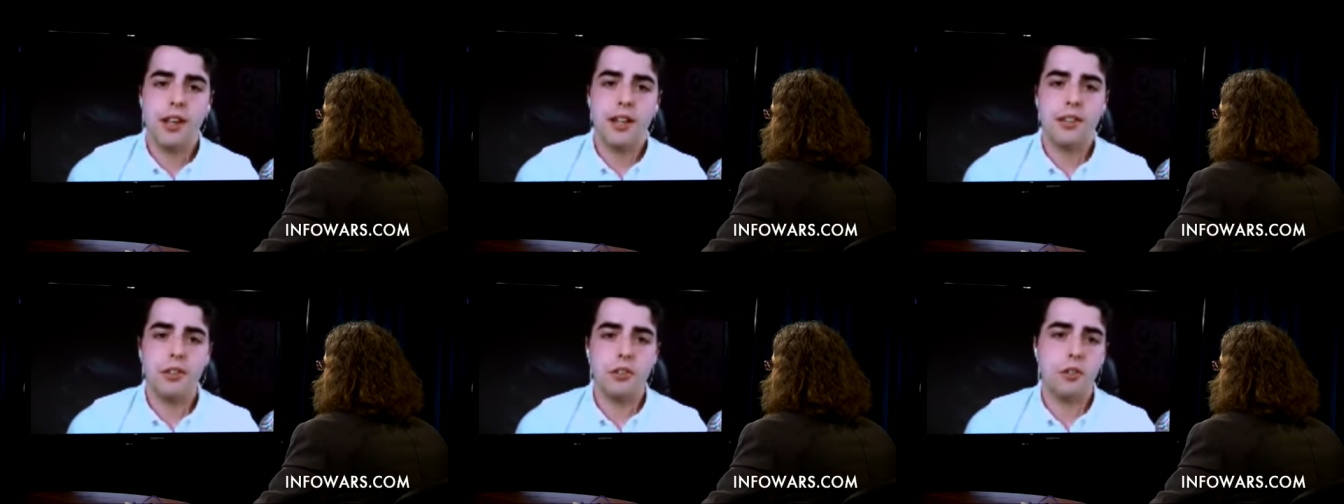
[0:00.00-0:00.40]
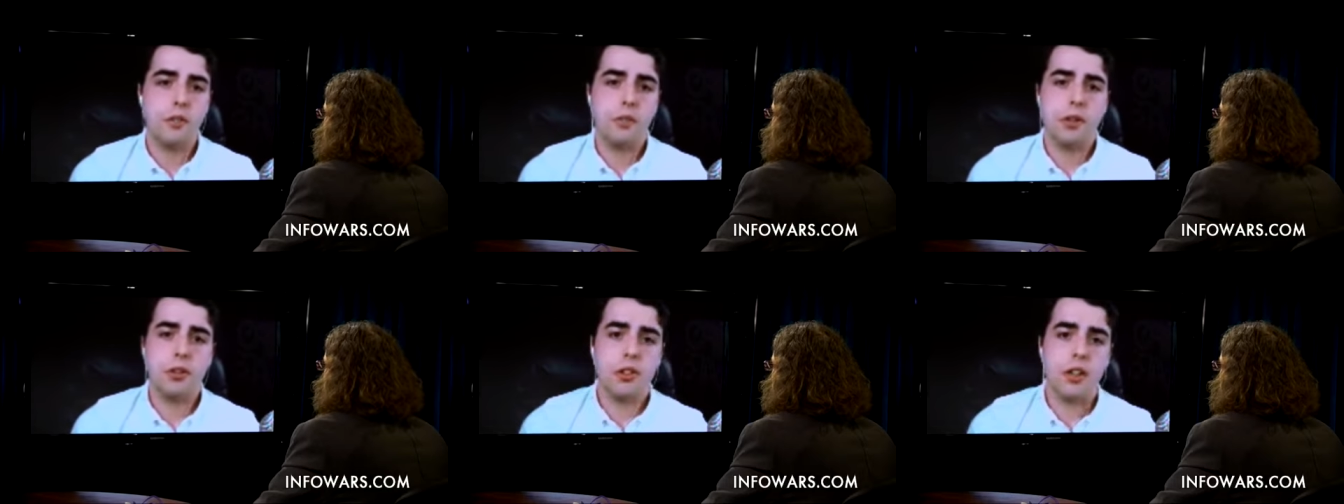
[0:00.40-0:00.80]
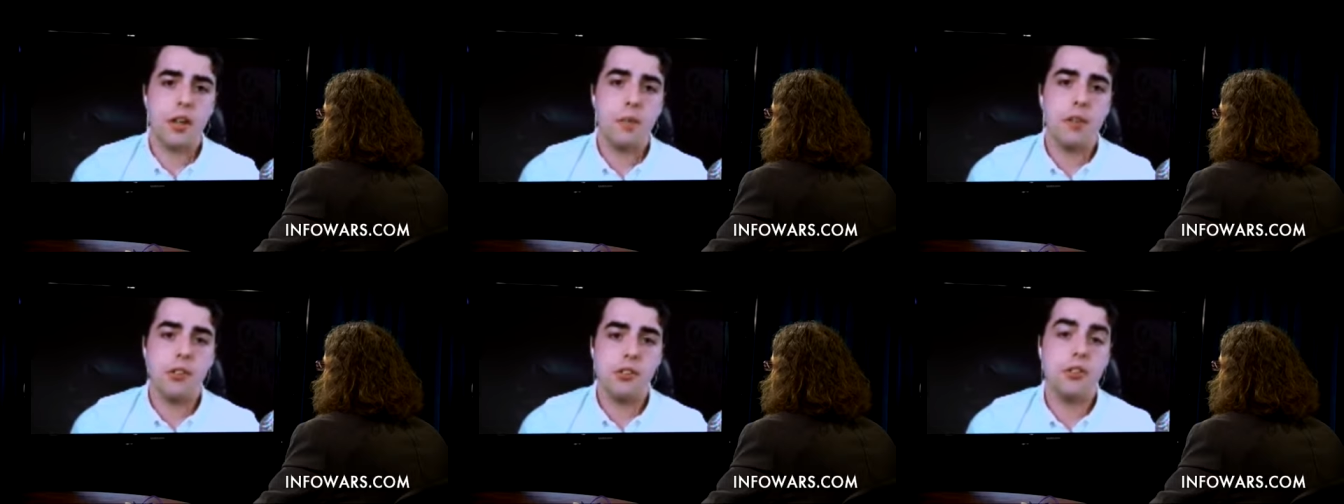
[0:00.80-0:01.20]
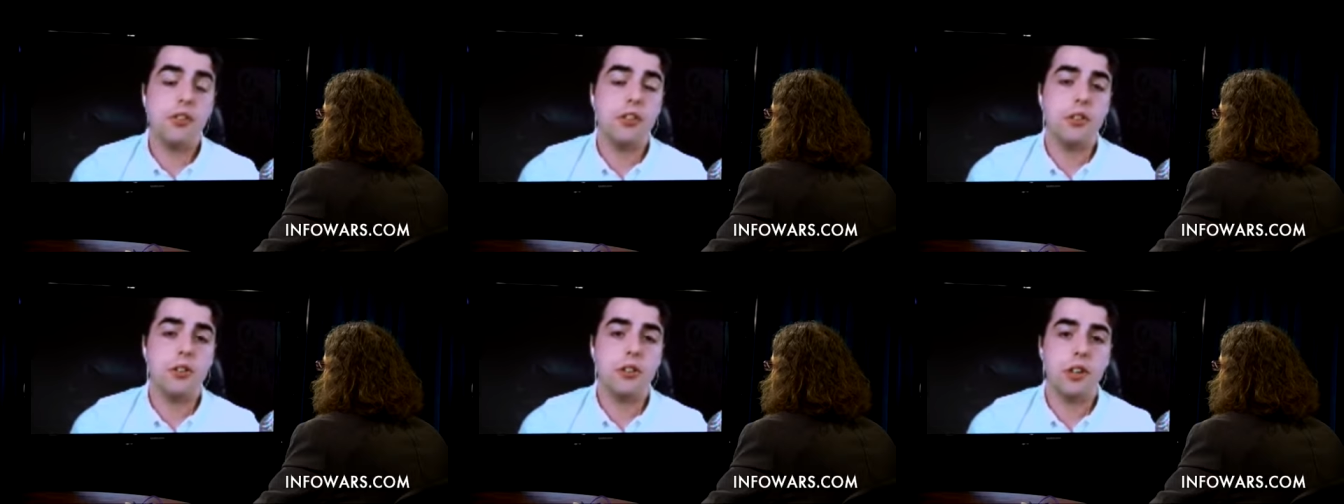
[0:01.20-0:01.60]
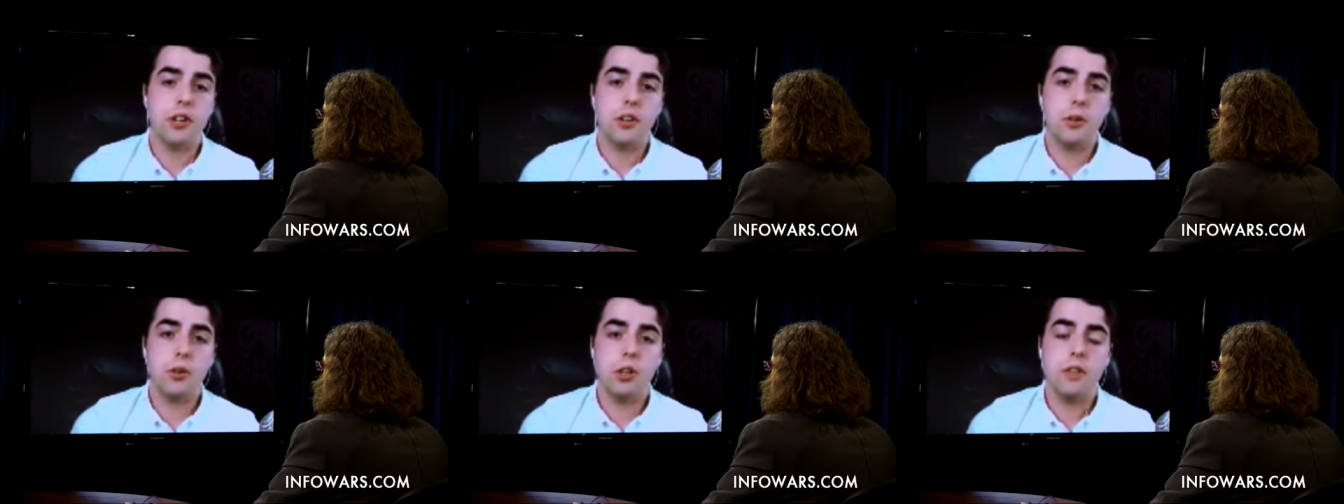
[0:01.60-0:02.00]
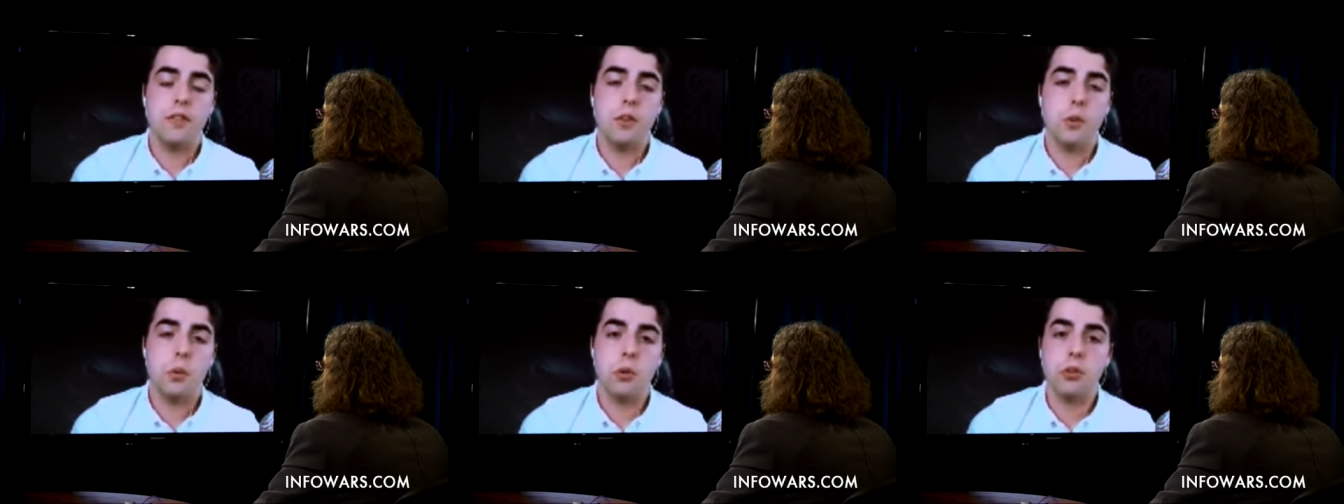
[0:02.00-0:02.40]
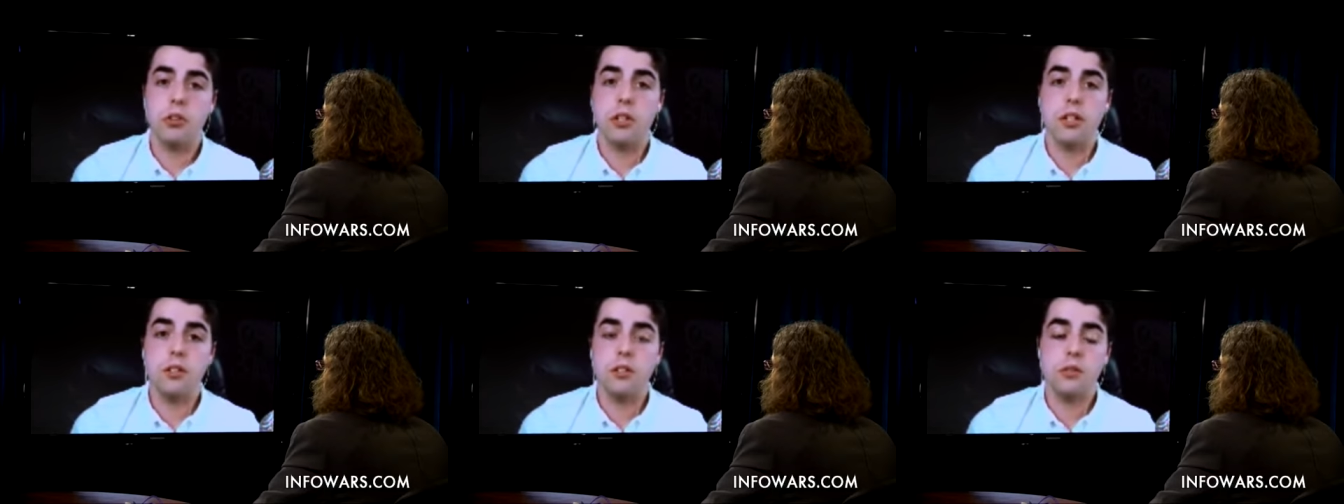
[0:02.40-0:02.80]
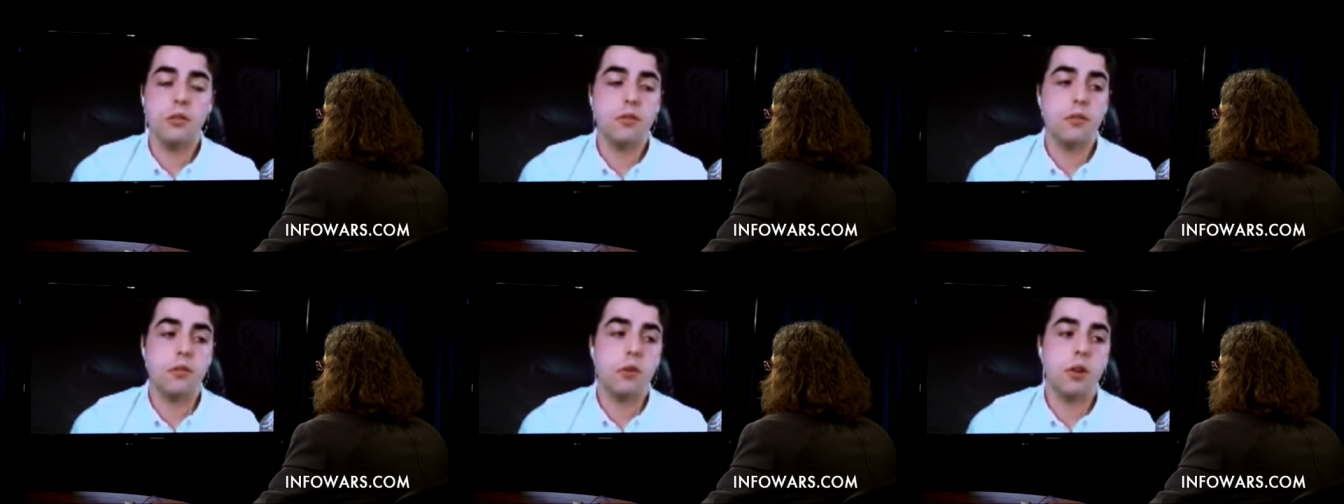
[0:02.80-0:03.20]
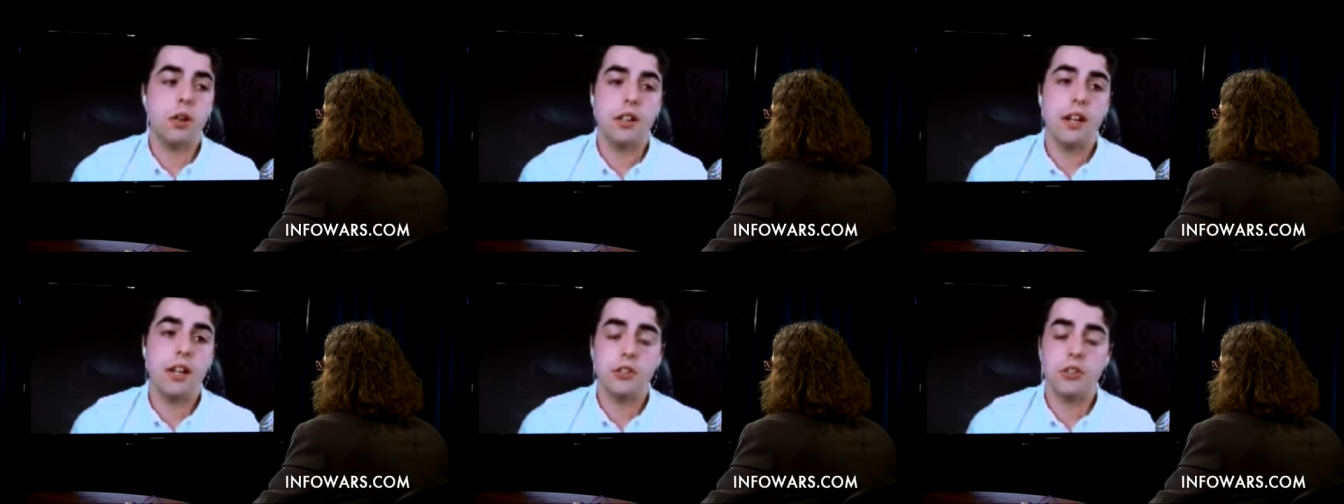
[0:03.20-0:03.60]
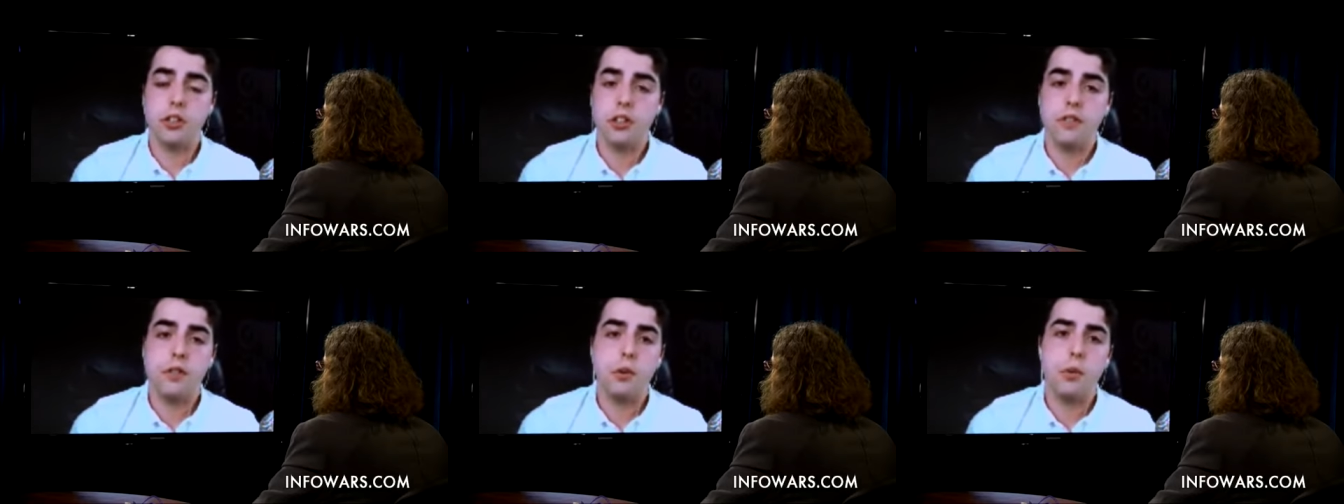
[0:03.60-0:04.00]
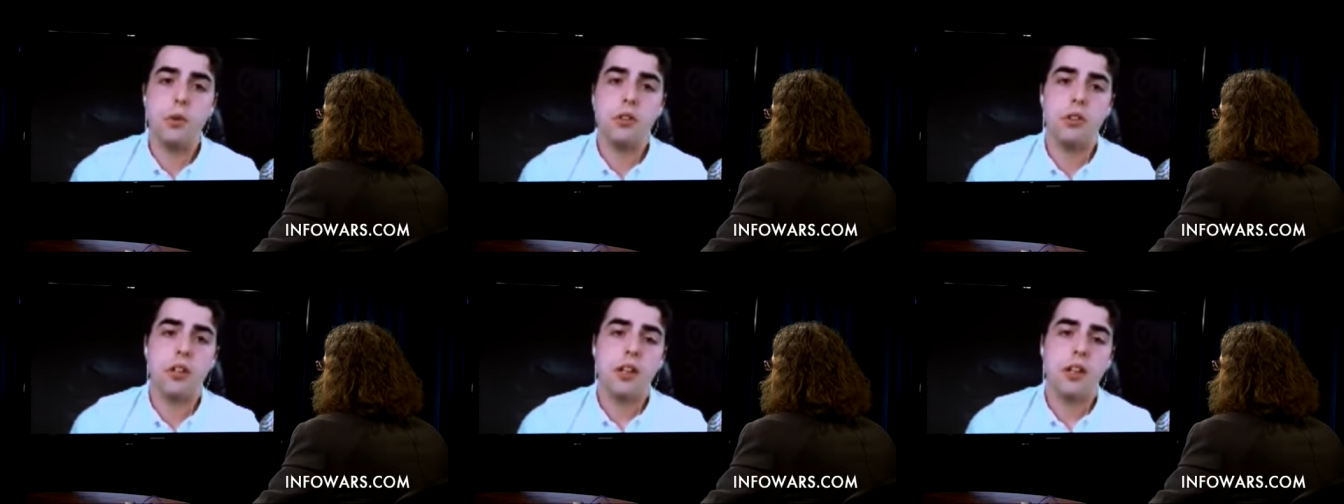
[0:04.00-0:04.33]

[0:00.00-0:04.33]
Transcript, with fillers: There's a there's an image. It's on your site too on Infowars. You can mm-hmm. just fluoride toxic Infowars.